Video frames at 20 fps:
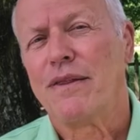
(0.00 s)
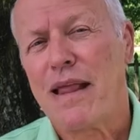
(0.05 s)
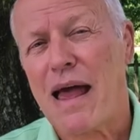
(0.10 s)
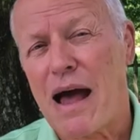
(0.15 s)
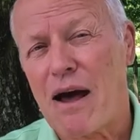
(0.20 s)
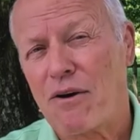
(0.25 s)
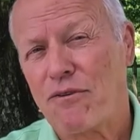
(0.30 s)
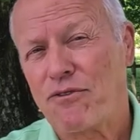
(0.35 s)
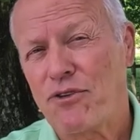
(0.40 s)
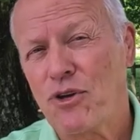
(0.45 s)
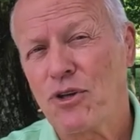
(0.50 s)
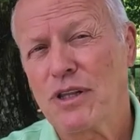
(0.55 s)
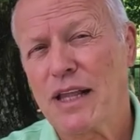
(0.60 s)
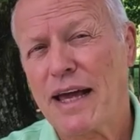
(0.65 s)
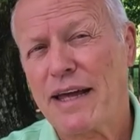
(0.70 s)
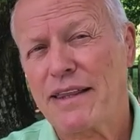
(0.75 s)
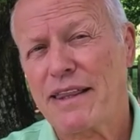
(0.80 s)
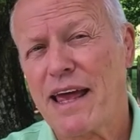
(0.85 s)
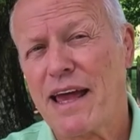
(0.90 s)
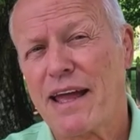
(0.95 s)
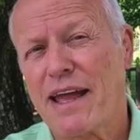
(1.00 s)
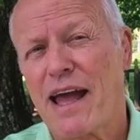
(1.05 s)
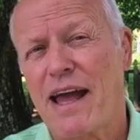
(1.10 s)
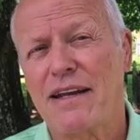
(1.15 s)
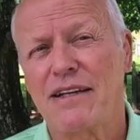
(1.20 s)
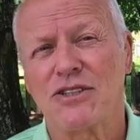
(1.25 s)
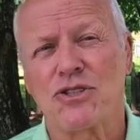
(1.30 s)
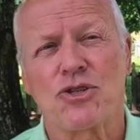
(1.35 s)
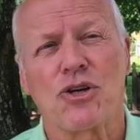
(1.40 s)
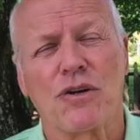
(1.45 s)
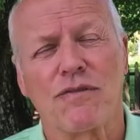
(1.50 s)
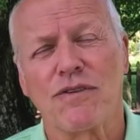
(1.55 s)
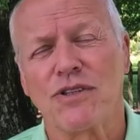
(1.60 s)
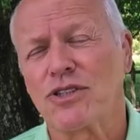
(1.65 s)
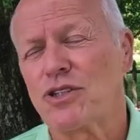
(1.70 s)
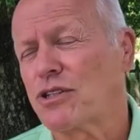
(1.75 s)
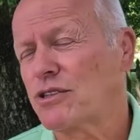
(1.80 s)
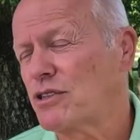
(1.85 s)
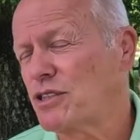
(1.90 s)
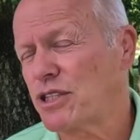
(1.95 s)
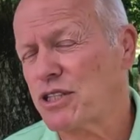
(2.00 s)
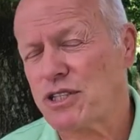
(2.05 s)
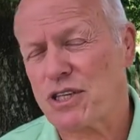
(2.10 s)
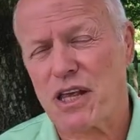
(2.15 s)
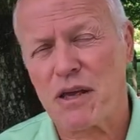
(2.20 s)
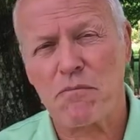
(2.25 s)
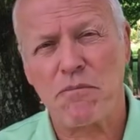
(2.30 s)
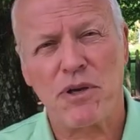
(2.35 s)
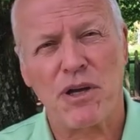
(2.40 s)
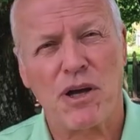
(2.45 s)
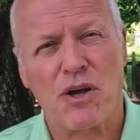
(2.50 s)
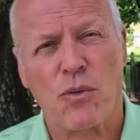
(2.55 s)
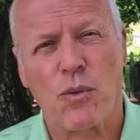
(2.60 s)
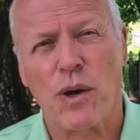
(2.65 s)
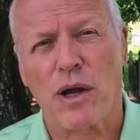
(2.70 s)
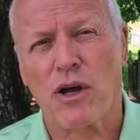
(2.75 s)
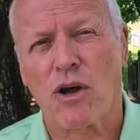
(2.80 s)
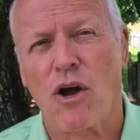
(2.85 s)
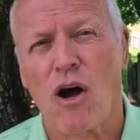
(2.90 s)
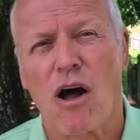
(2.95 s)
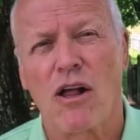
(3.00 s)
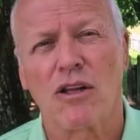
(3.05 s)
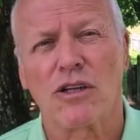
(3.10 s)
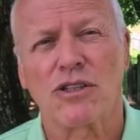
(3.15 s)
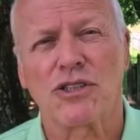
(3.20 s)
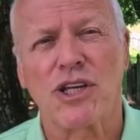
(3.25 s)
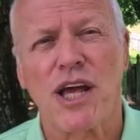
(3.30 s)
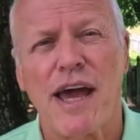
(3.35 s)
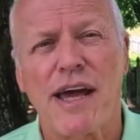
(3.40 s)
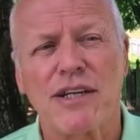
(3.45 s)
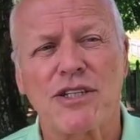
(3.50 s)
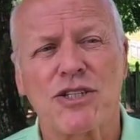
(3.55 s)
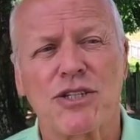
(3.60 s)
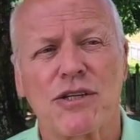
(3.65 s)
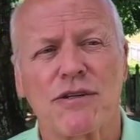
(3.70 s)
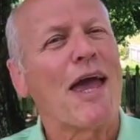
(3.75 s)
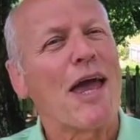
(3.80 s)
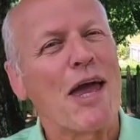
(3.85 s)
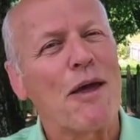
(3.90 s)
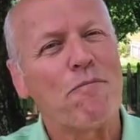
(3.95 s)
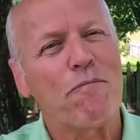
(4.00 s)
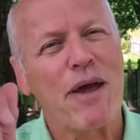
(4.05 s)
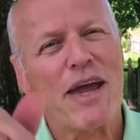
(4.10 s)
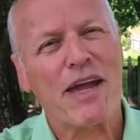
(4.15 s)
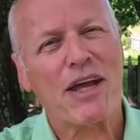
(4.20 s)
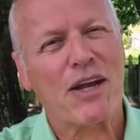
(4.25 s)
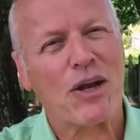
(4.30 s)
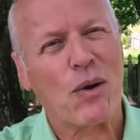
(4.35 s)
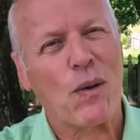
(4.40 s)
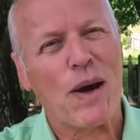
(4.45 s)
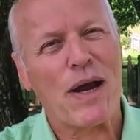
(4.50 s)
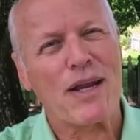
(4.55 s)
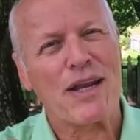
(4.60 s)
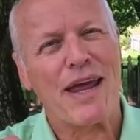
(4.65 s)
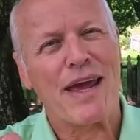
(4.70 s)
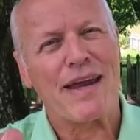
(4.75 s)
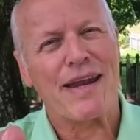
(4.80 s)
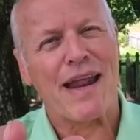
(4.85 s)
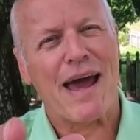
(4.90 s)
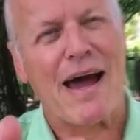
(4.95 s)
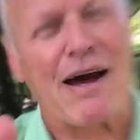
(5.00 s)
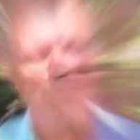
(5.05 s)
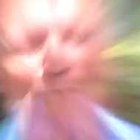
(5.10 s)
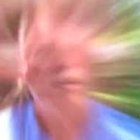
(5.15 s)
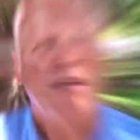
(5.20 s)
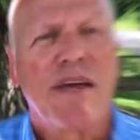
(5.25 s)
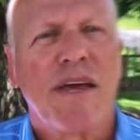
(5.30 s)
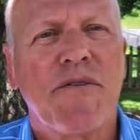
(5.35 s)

Now, if you'd like that kind of service, just give me a quick call or text, and make it a great day now.